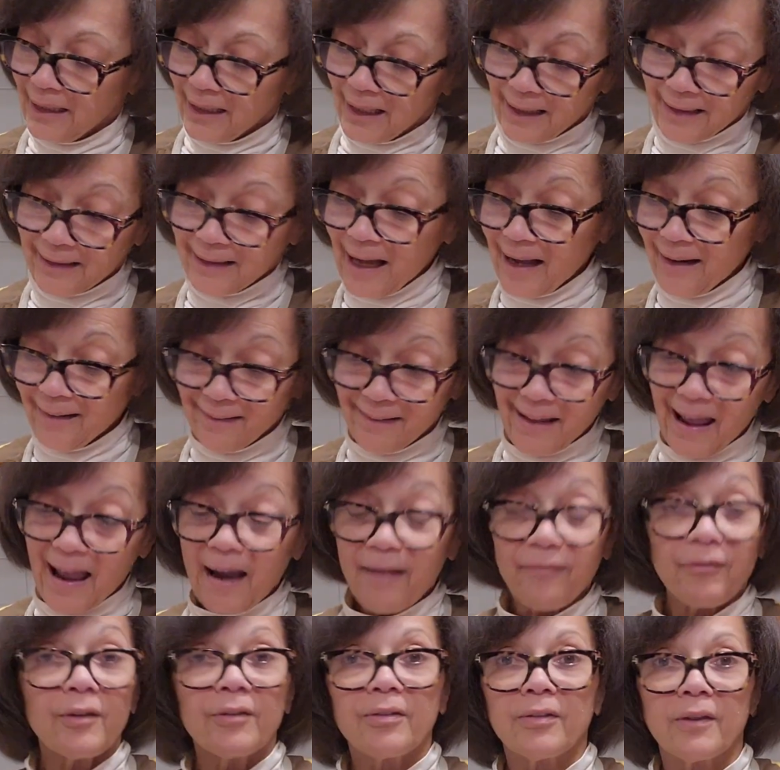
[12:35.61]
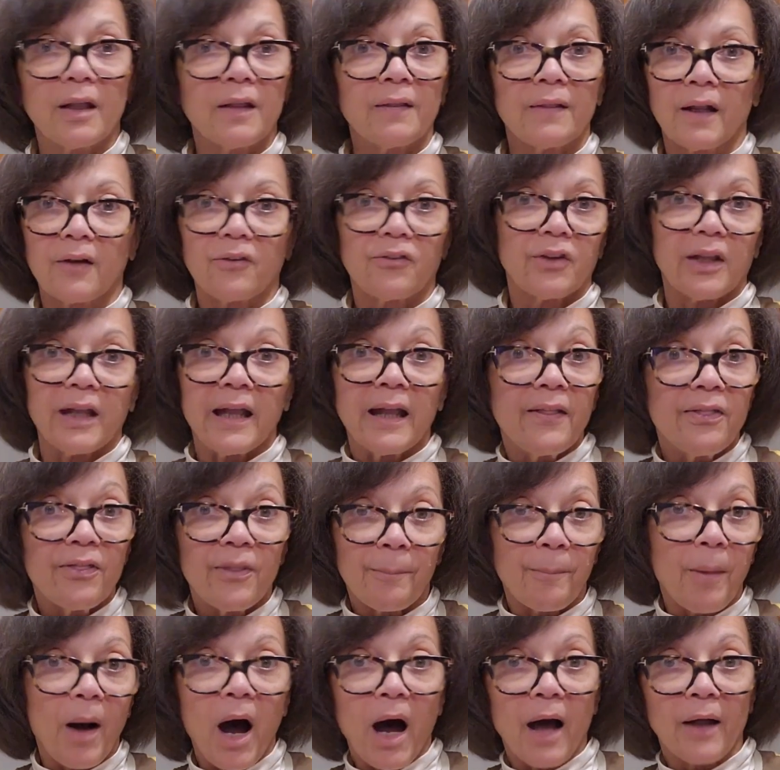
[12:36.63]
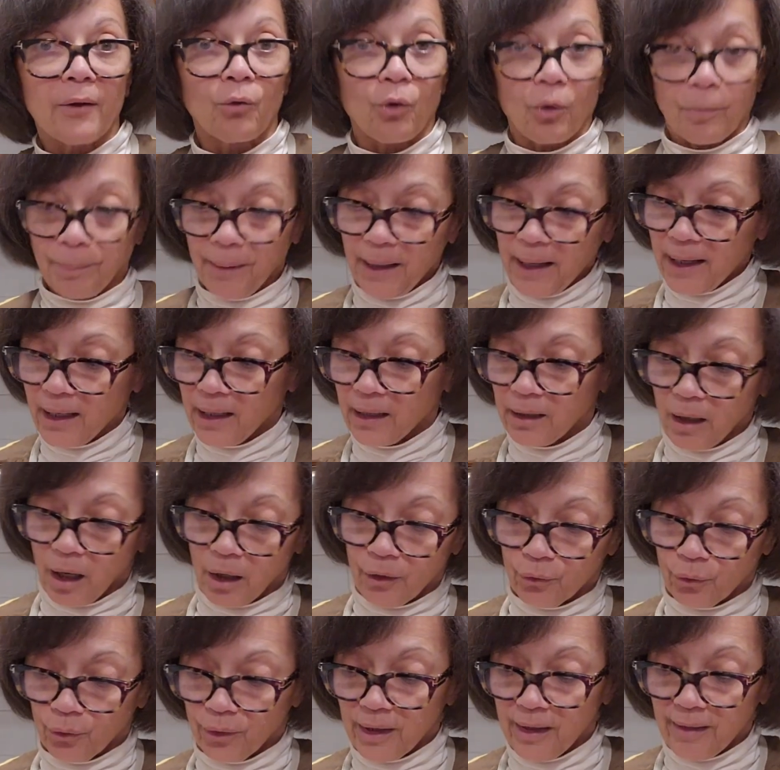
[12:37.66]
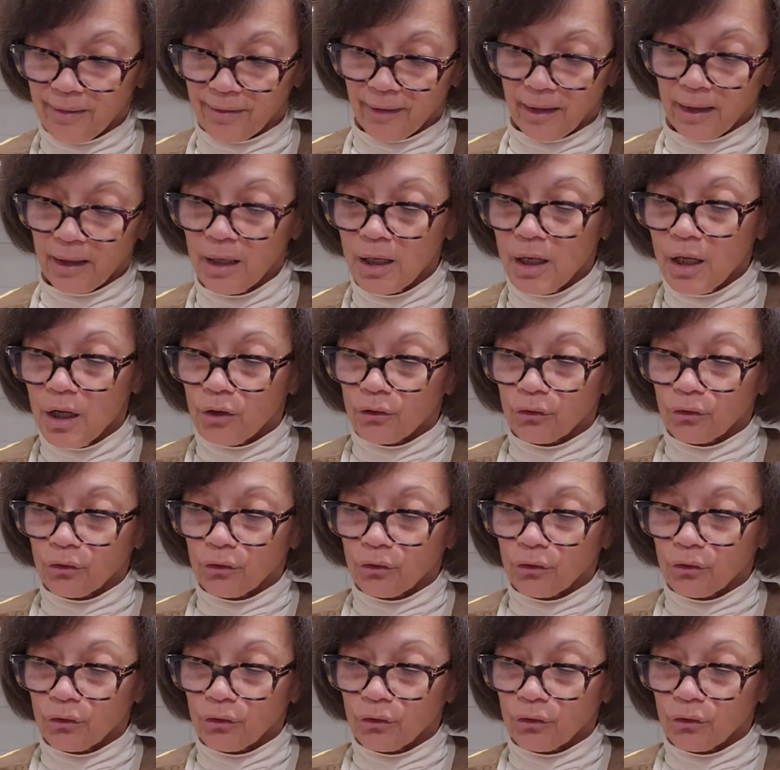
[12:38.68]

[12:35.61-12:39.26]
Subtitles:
It gets everything that's in the pot or pan underneath it.